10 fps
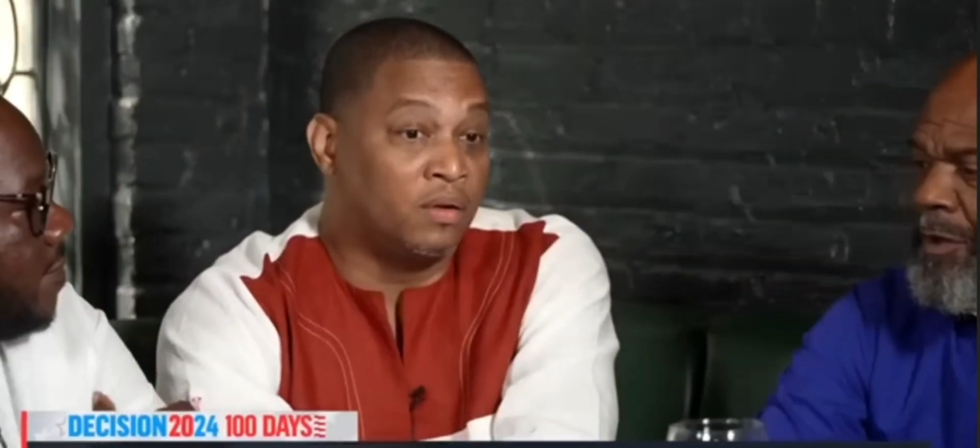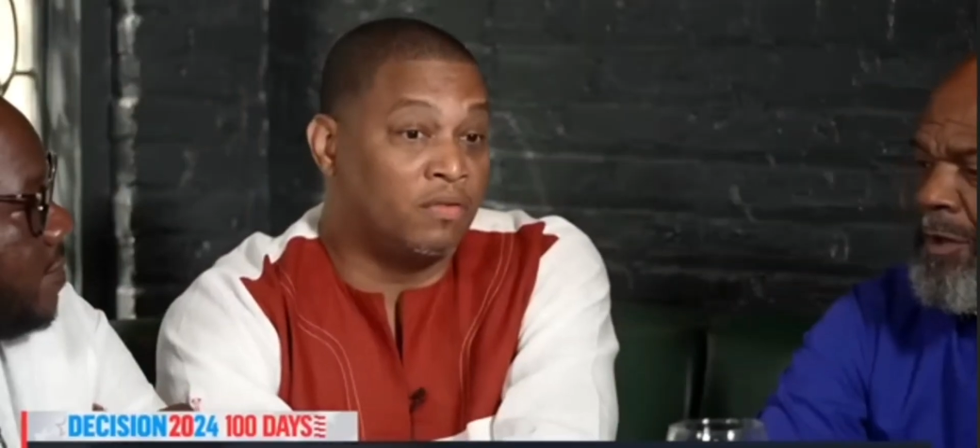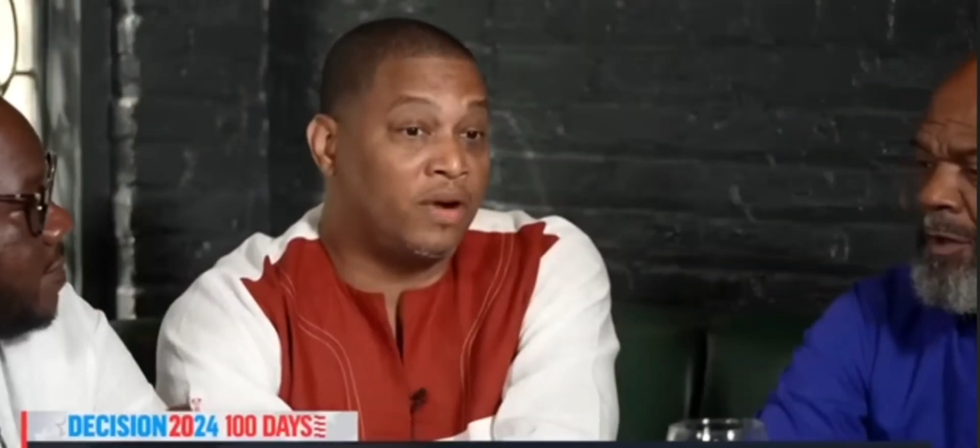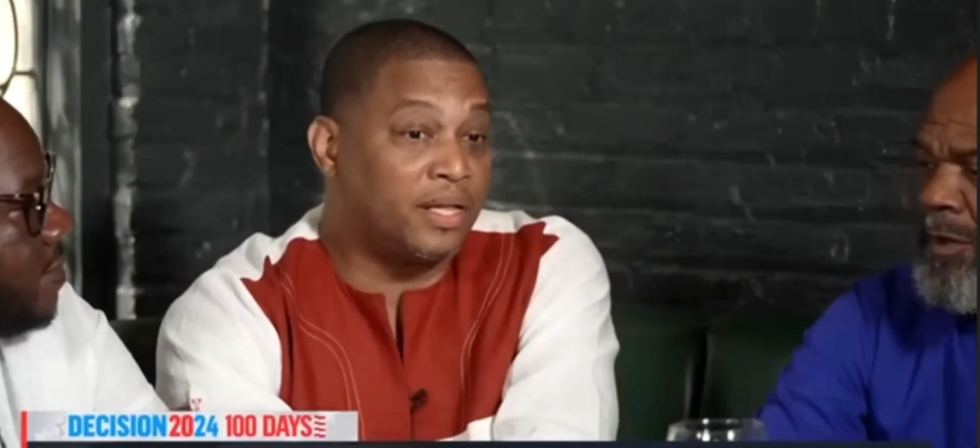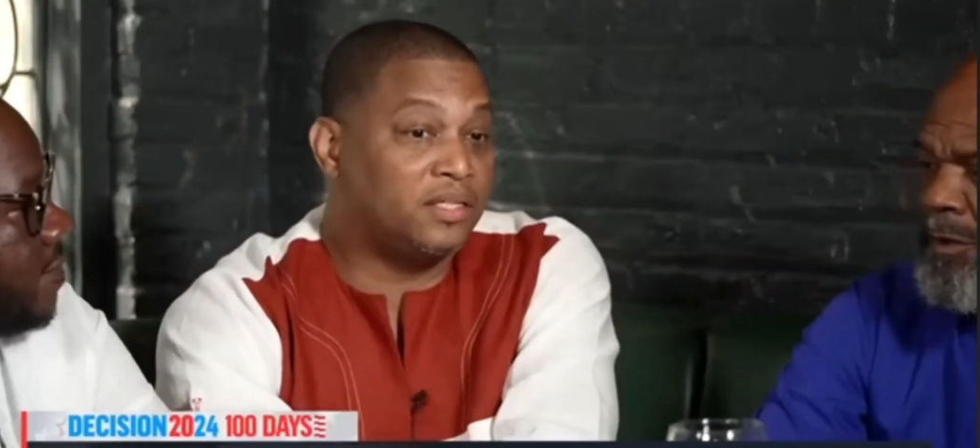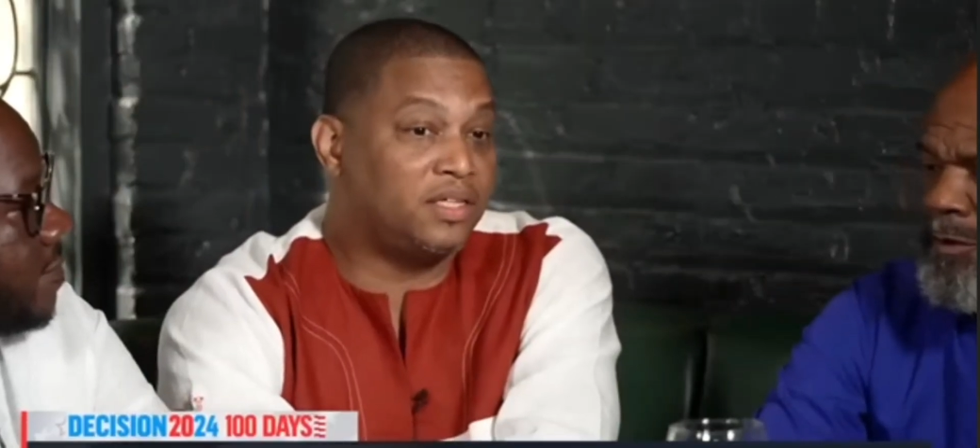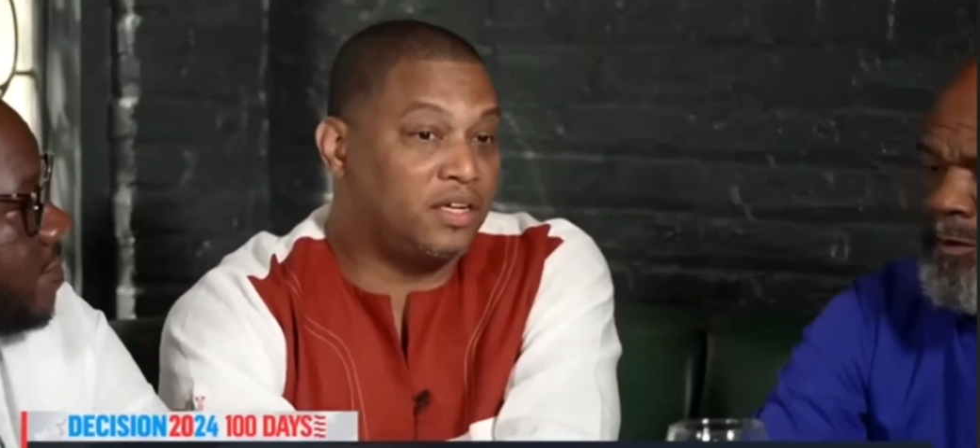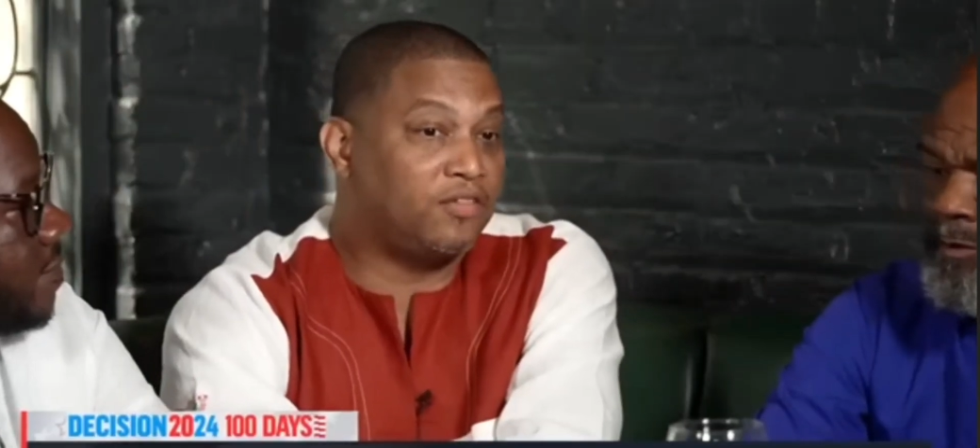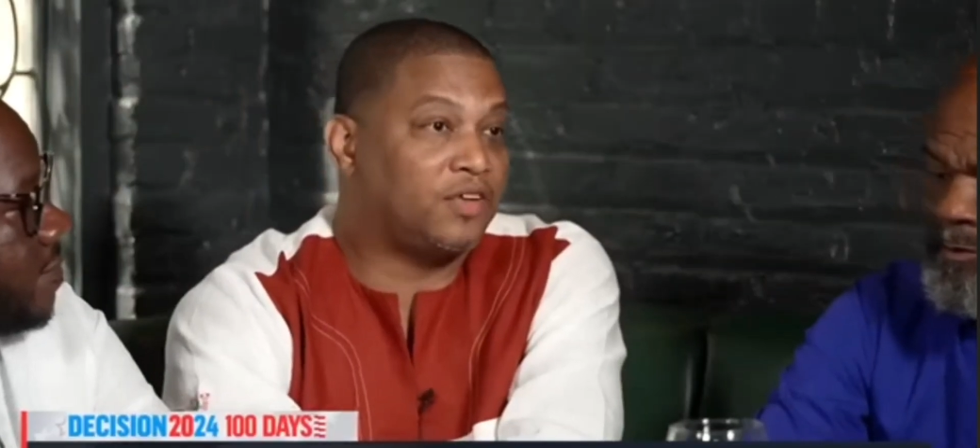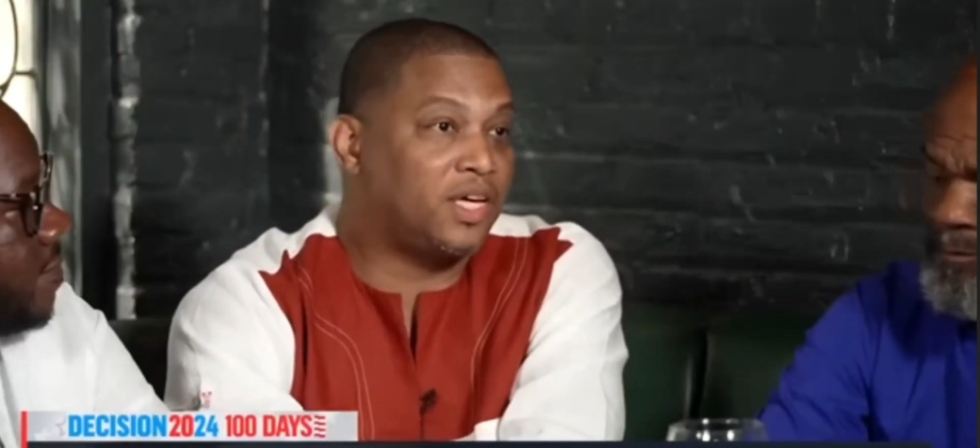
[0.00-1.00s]
Rather
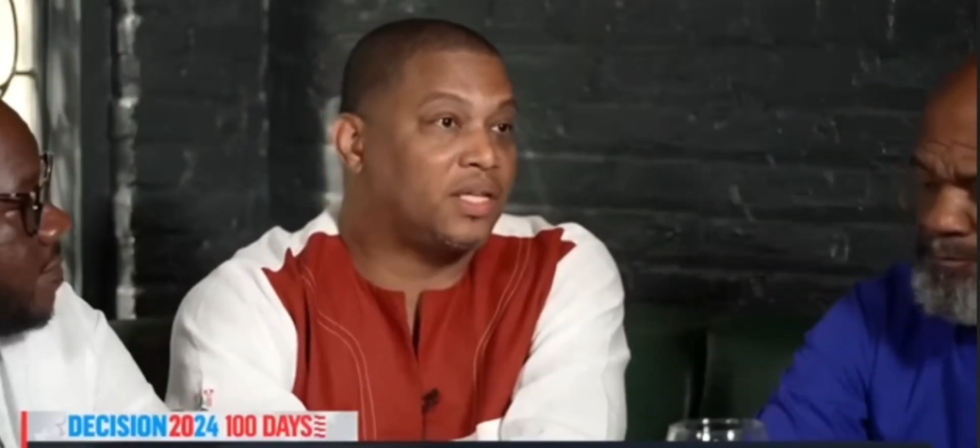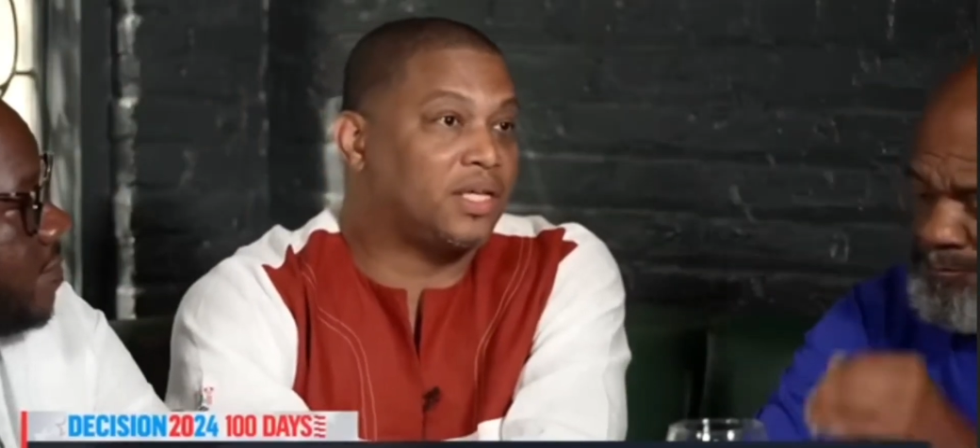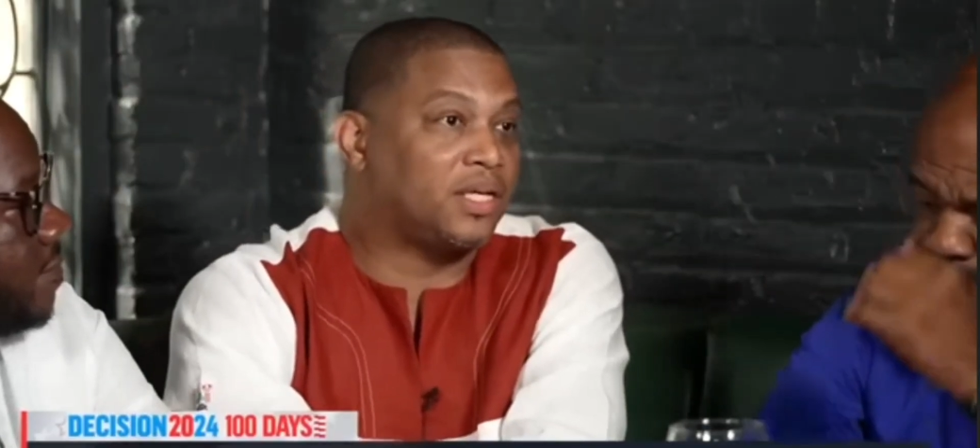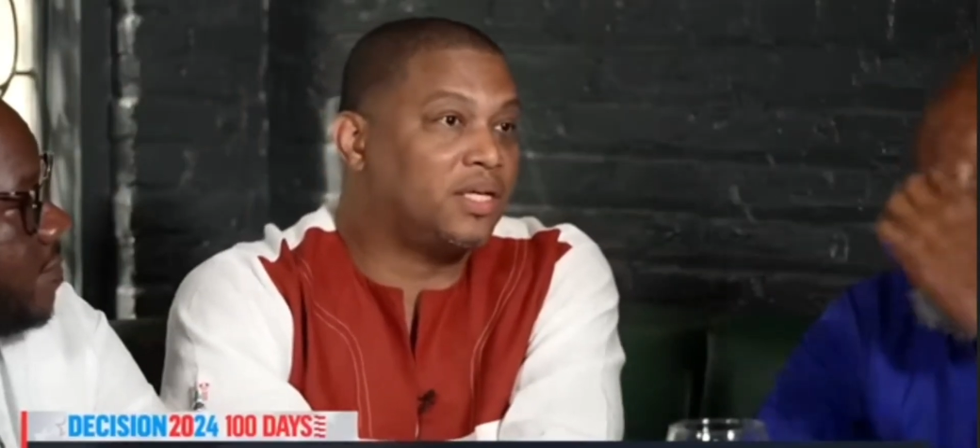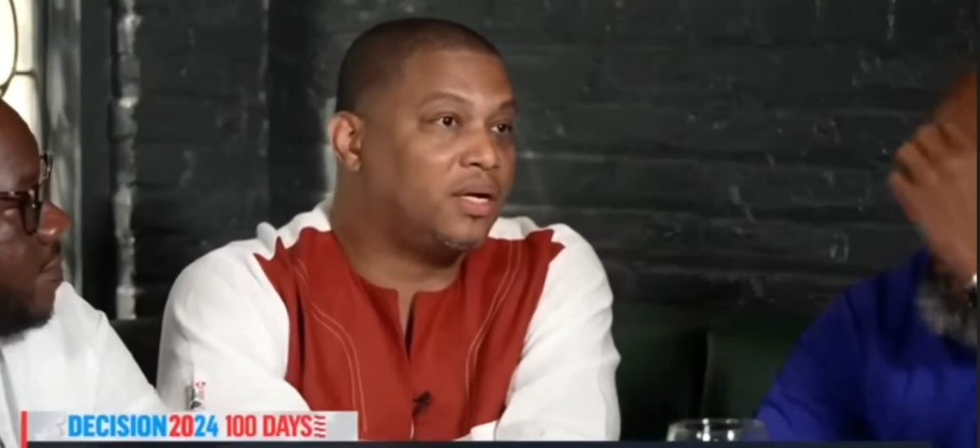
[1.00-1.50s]
significantly.